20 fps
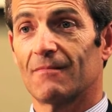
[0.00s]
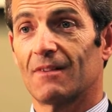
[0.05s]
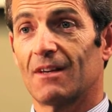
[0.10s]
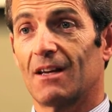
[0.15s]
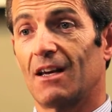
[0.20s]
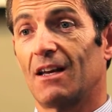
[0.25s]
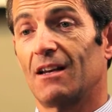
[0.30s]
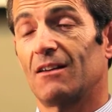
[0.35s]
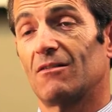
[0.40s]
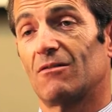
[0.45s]

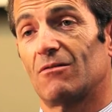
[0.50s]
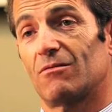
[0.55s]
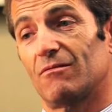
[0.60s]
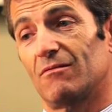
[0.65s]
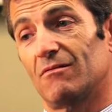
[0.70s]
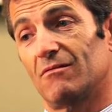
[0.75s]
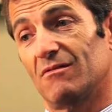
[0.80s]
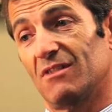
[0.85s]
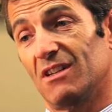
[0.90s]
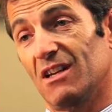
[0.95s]
And
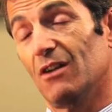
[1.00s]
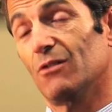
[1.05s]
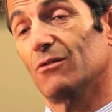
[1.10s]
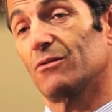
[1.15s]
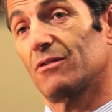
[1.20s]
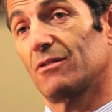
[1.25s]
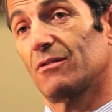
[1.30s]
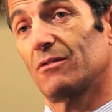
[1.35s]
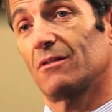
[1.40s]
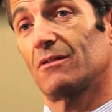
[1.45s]
the
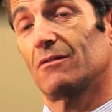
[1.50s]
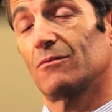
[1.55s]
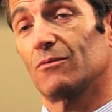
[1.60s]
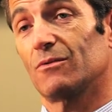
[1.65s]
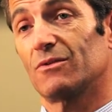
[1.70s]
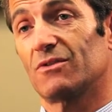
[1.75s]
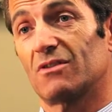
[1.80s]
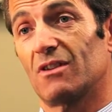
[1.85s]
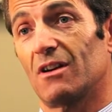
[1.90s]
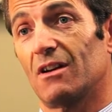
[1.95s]
oath
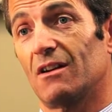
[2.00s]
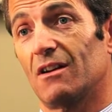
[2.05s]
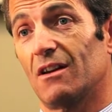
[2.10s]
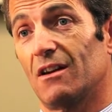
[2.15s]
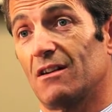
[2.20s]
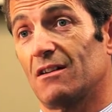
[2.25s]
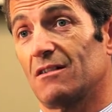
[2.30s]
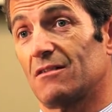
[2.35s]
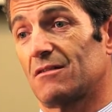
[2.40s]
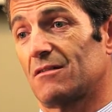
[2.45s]
was seen
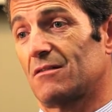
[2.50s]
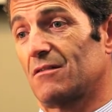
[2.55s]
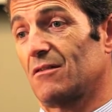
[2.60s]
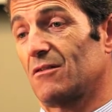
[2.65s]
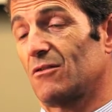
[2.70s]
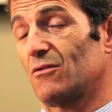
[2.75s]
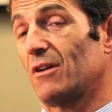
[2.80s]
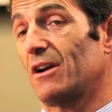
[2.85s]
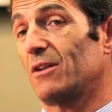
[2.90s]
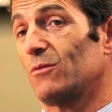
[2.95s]
as a
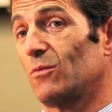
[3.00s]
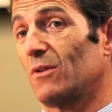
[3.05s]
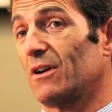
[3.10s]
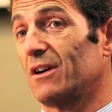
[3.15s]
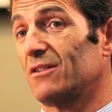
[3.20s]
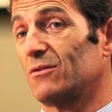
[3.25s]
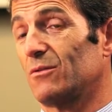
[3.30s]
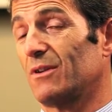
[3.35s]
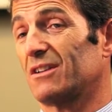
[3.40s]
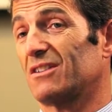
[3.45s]
great way
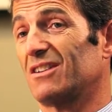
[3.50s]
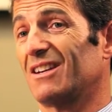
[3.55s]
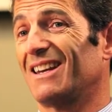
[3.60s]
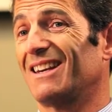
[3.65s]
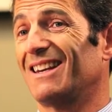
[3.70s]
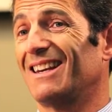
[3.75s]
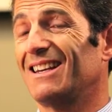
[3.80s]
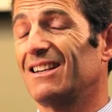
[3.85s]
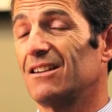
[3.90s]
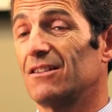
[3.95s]
to actually
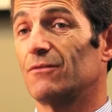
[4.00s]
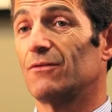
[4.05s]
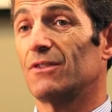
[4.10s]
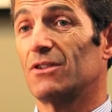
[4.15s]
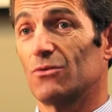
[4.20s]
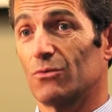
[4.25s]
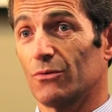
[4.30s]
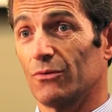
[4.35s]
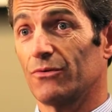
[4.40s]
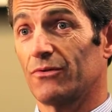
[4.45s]
get
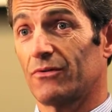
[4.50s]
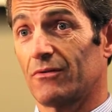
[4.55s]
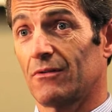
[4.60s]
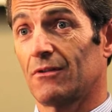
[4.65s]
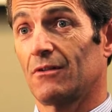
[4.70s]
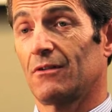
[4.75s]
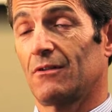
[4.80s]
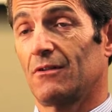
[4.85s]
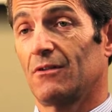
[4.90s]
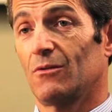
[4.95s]
individuals
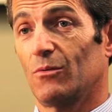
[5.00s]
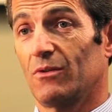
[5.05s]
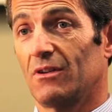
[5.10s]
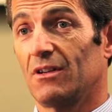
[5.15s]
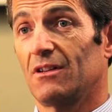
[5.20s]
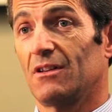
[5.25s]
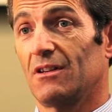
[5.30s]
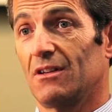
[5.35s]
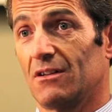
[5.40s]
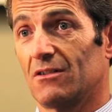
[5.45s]

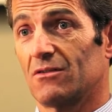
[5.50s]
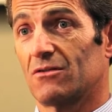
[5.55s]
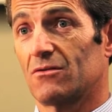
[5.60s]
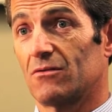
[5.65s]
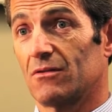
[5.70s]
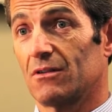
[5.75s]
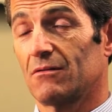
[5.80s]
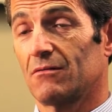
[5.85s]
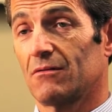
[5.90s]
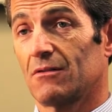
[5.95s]
within the
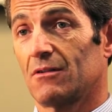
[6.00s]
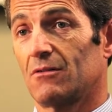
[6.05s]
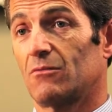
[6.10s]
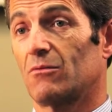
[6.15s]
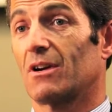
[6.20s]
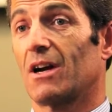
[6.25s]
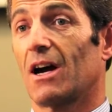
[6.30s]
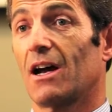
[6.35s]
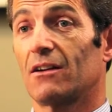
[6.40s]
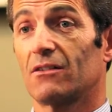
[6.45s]
industry,
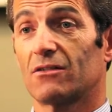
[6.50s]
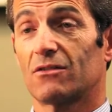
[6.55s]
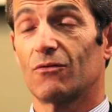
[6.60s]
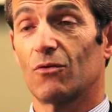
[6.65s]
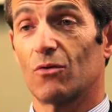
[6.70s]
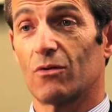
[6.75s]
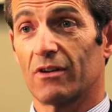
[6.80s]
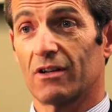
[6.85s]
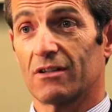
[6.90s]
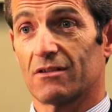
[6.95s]
regardless of
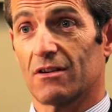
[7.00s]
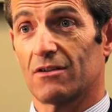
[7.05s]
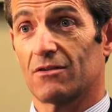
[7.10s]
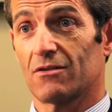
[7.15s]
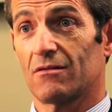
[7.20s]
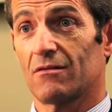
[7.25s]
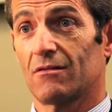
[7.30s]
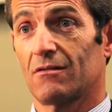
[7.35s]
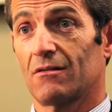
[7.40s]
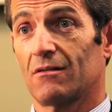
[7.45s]
organisation,